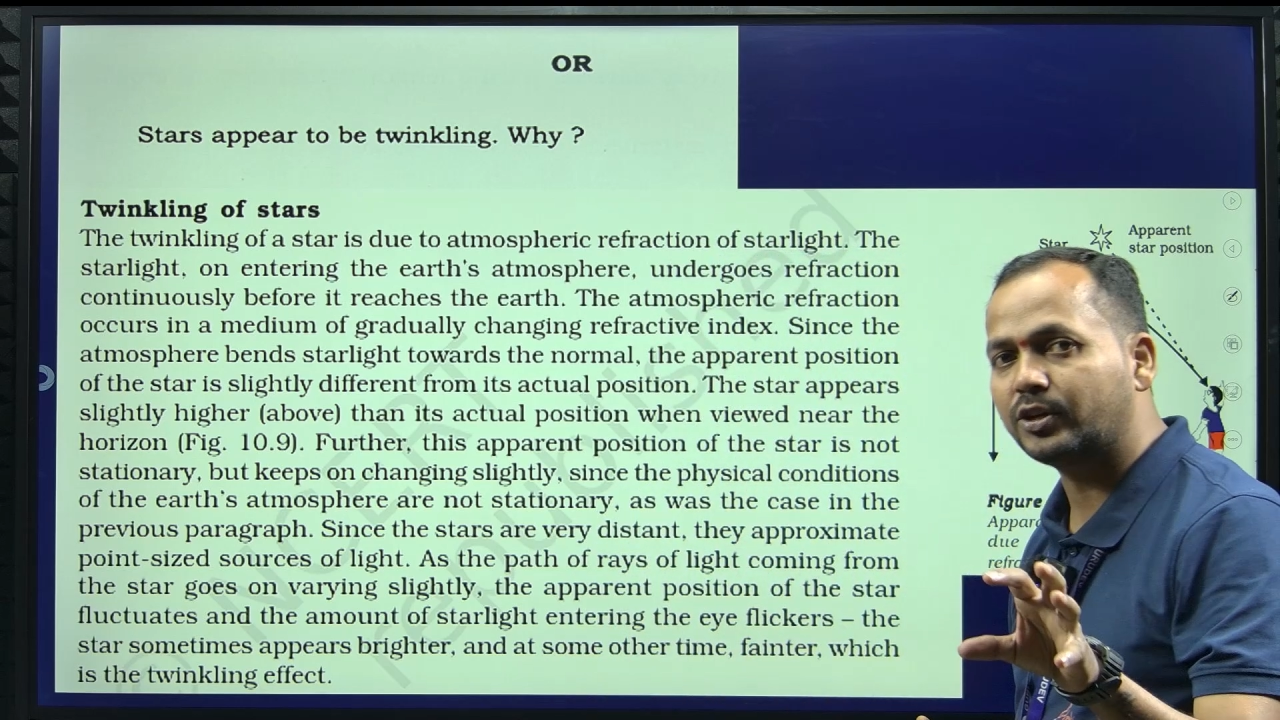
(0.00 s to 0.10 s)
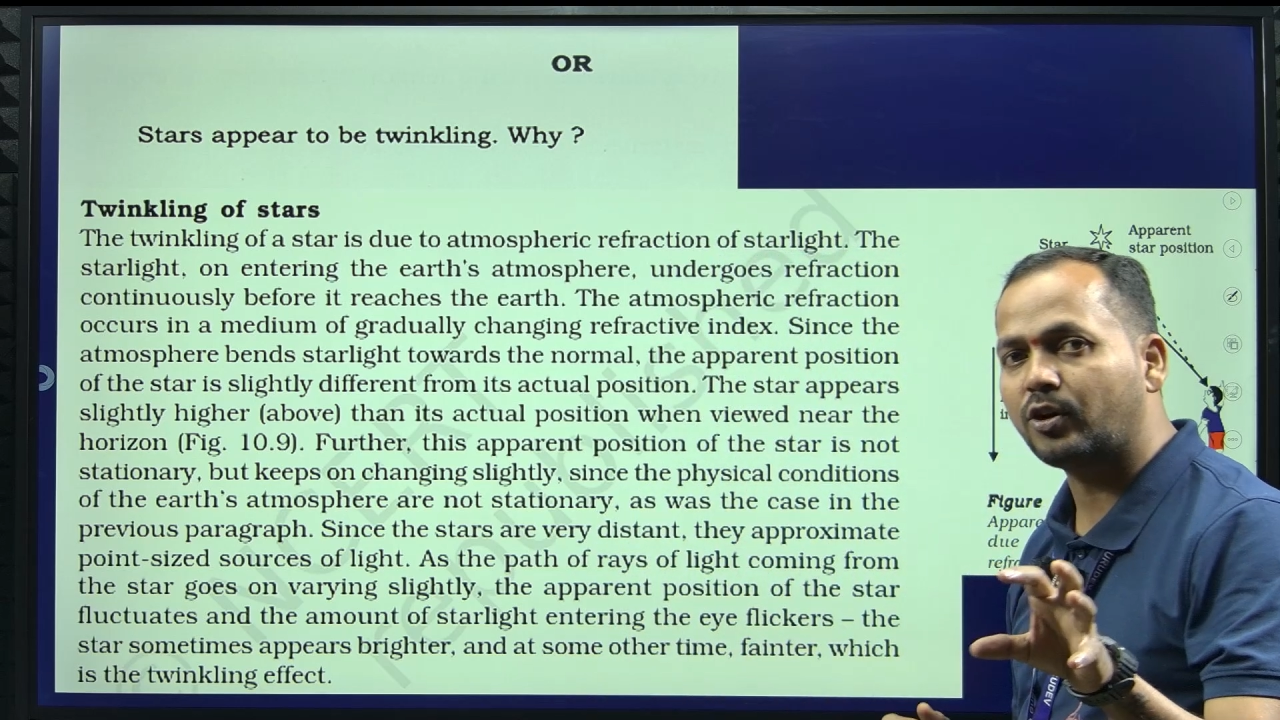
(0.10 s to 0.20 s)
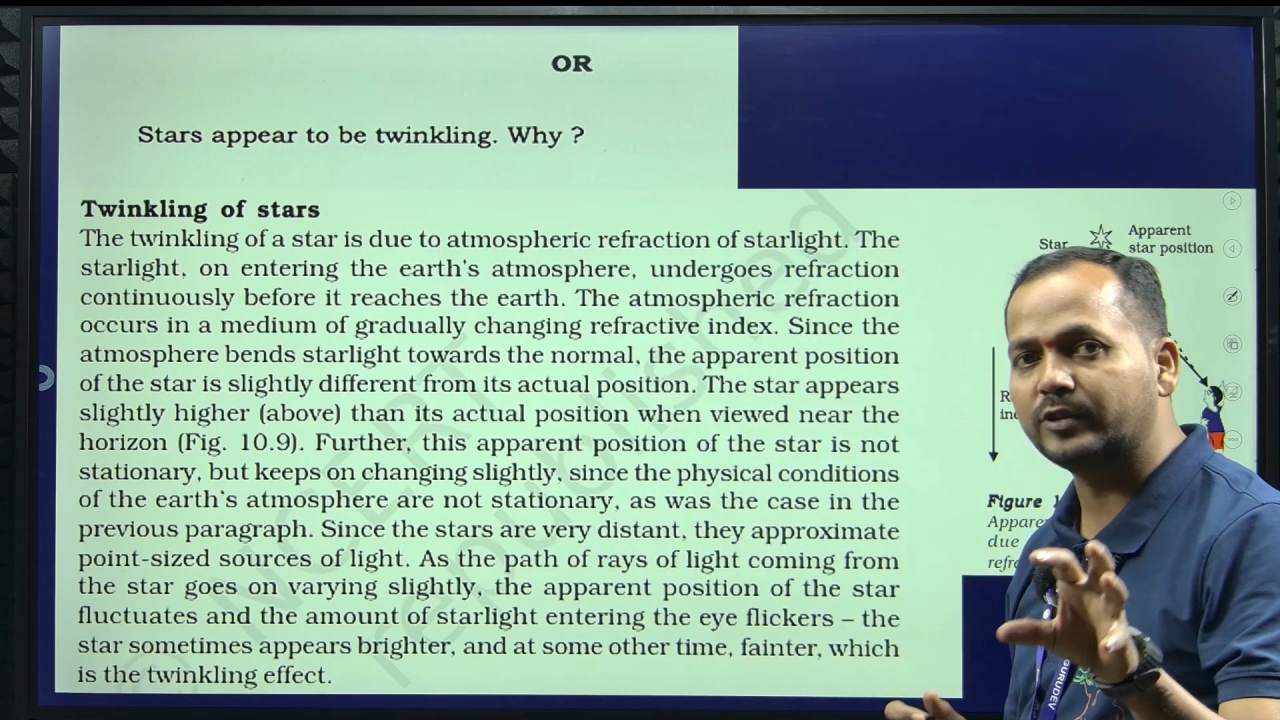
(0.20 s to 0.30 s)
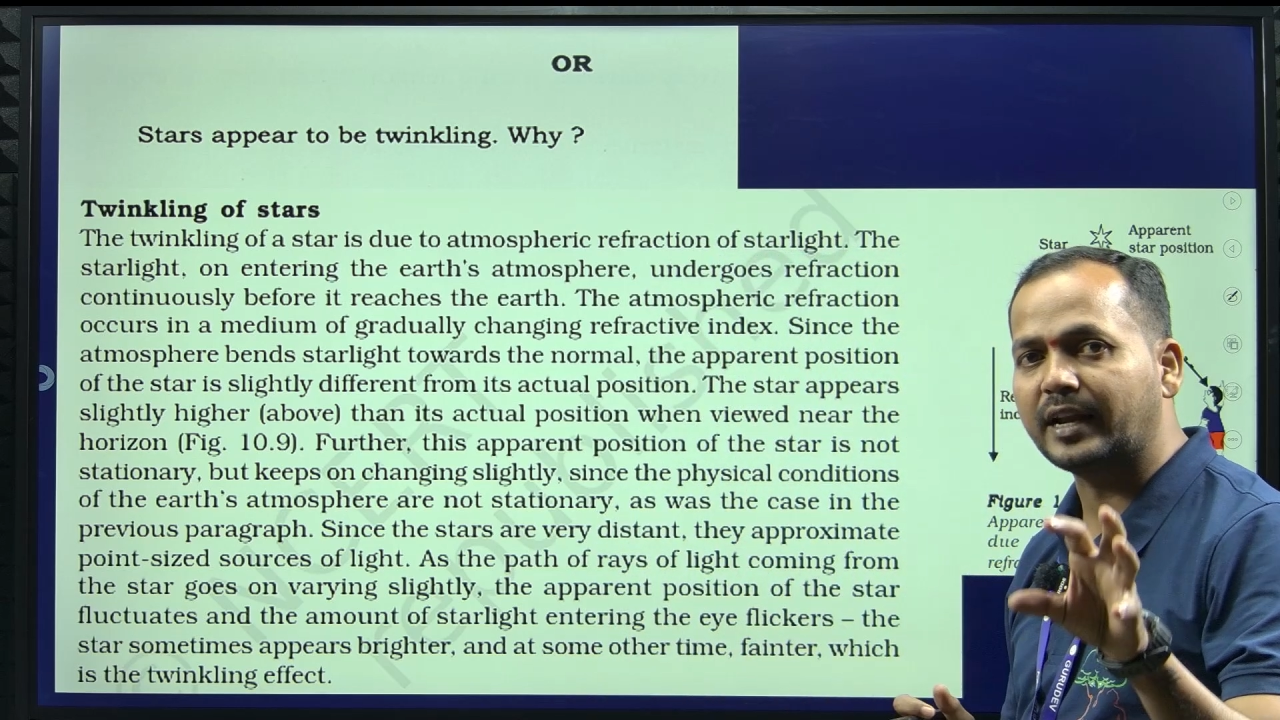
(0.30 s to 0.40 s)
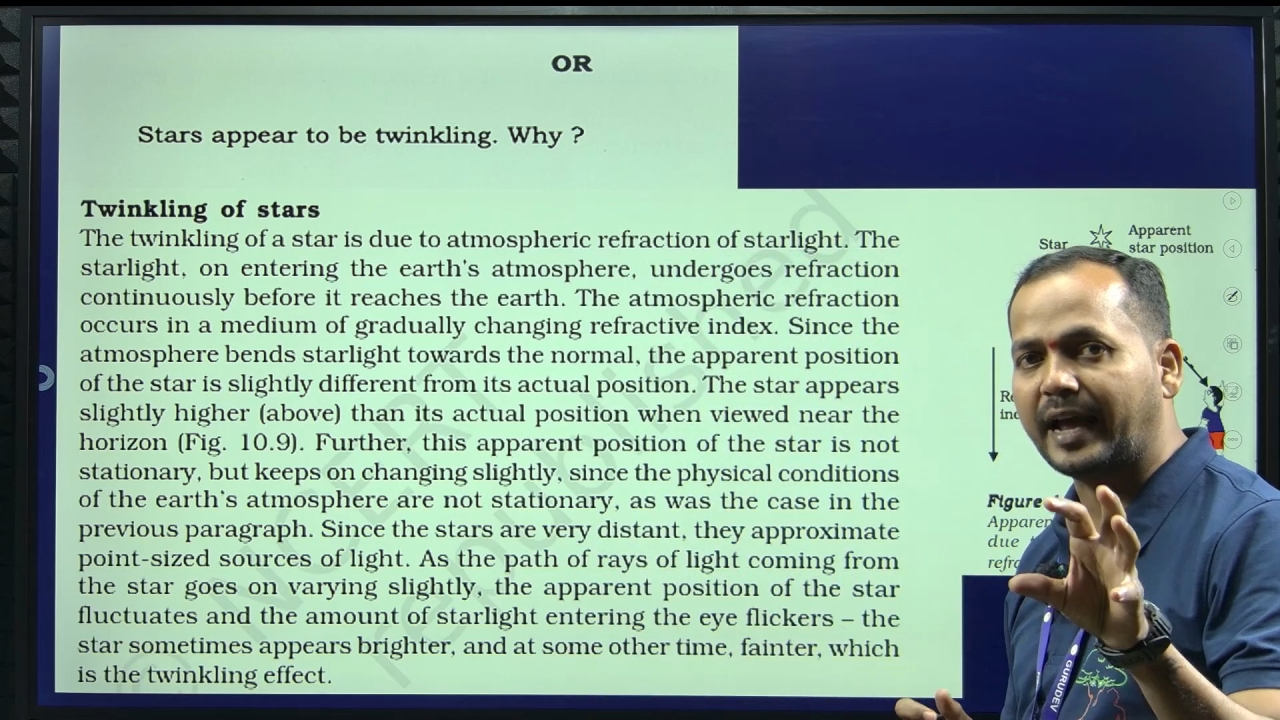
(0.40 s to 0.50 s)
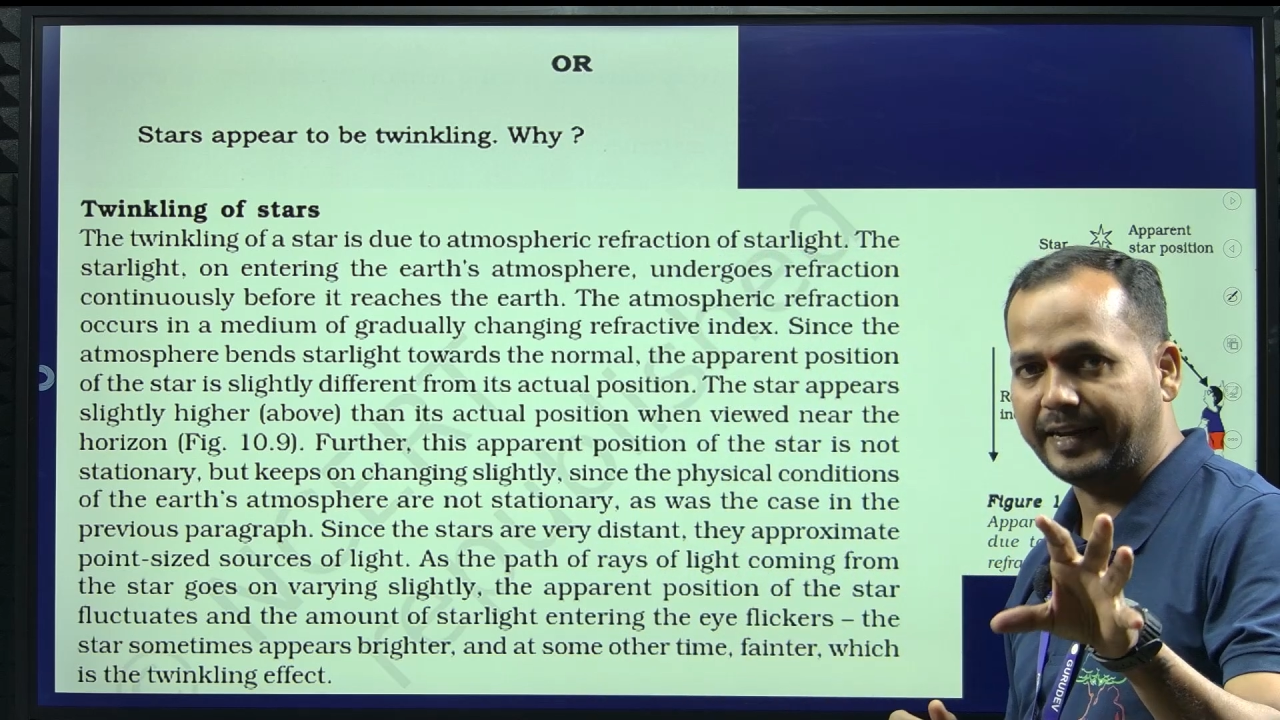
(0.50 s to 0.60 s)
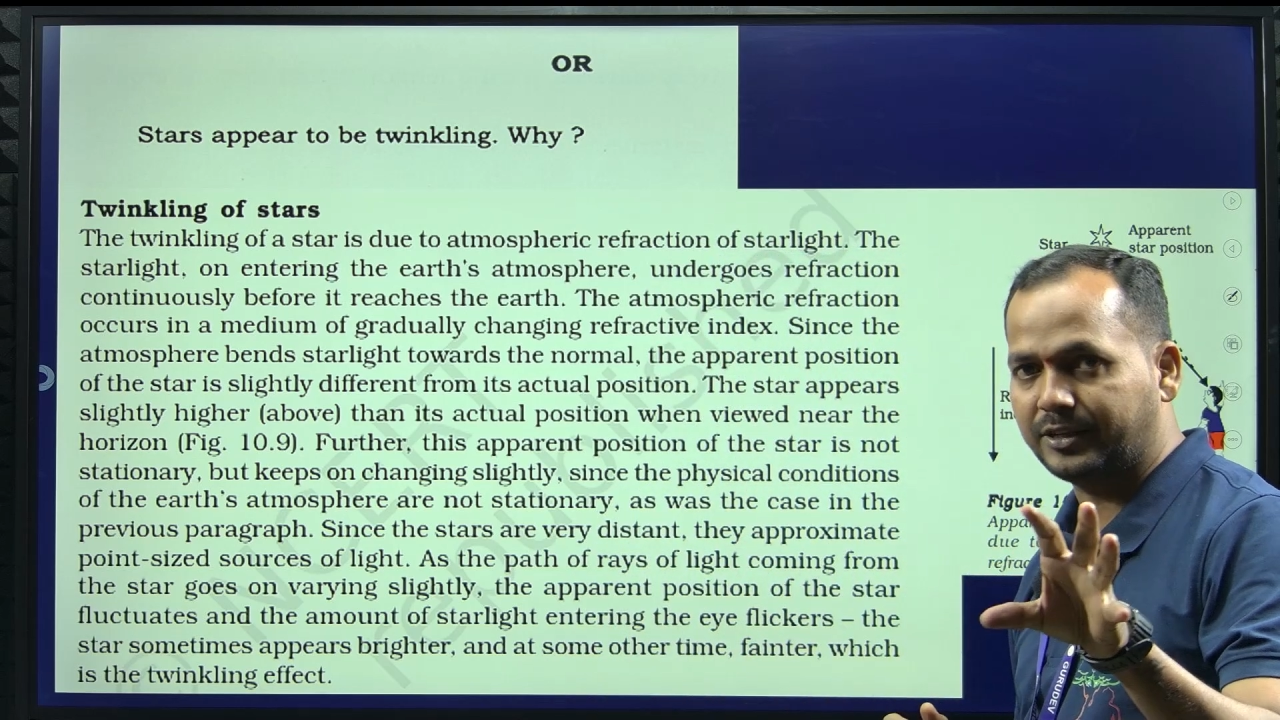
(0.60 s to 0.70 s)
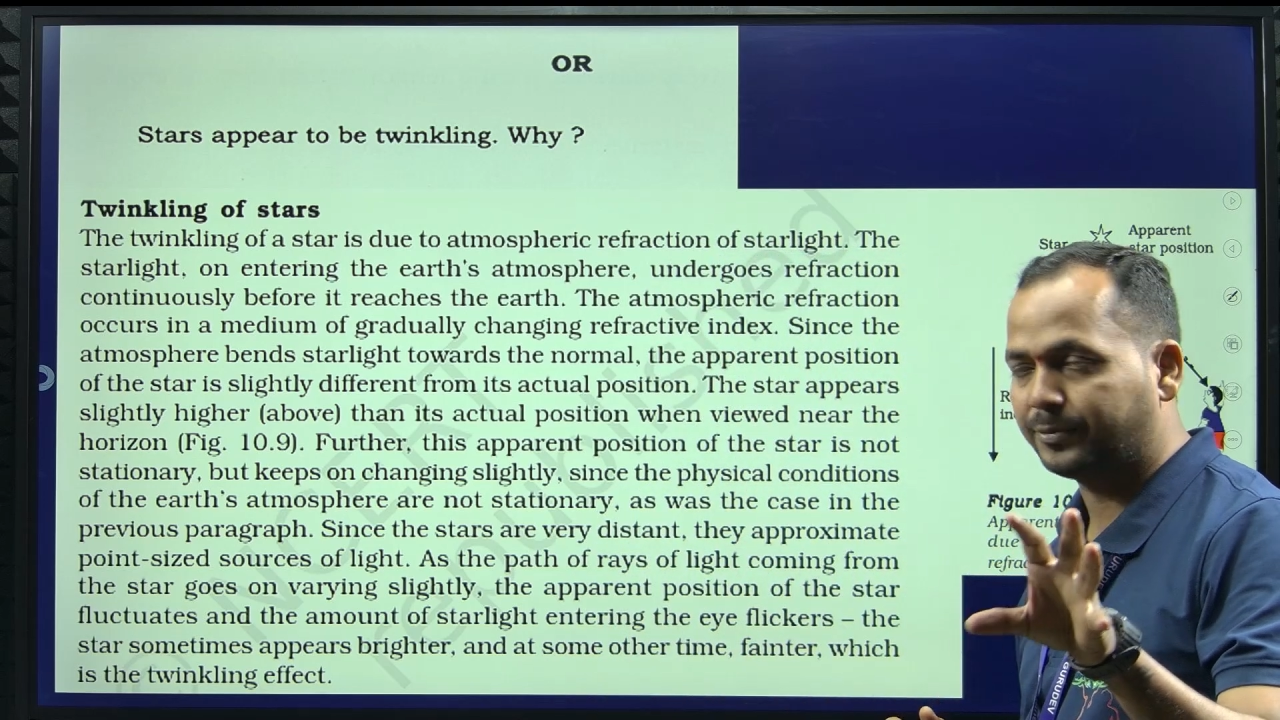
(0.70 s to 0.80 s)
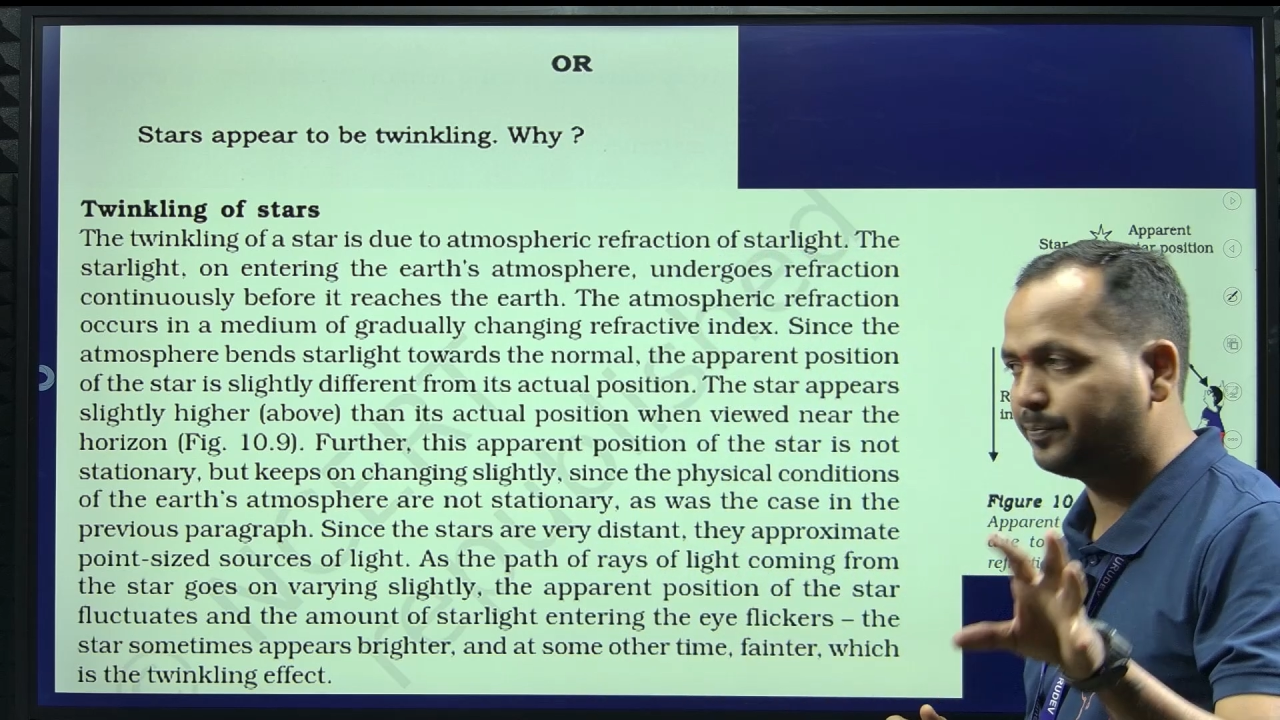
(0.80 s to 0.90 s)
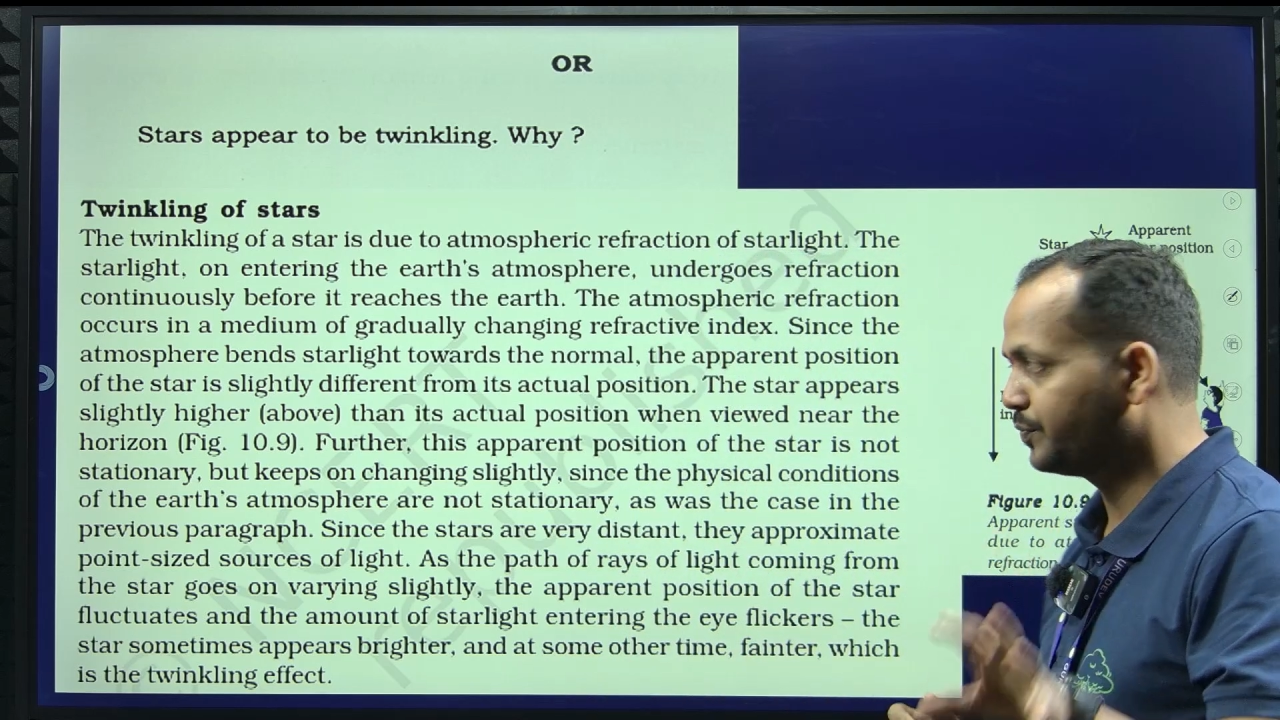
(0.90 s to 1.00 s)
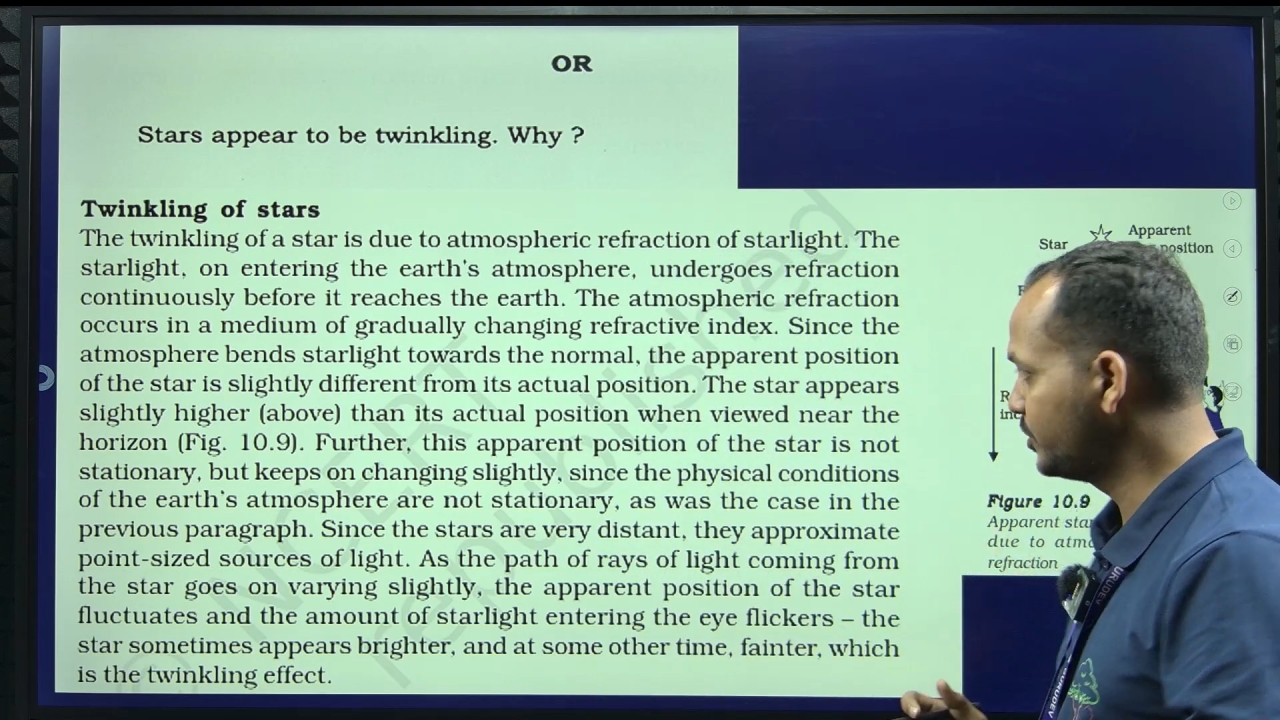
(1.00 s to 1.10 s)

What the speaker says: of the light. See,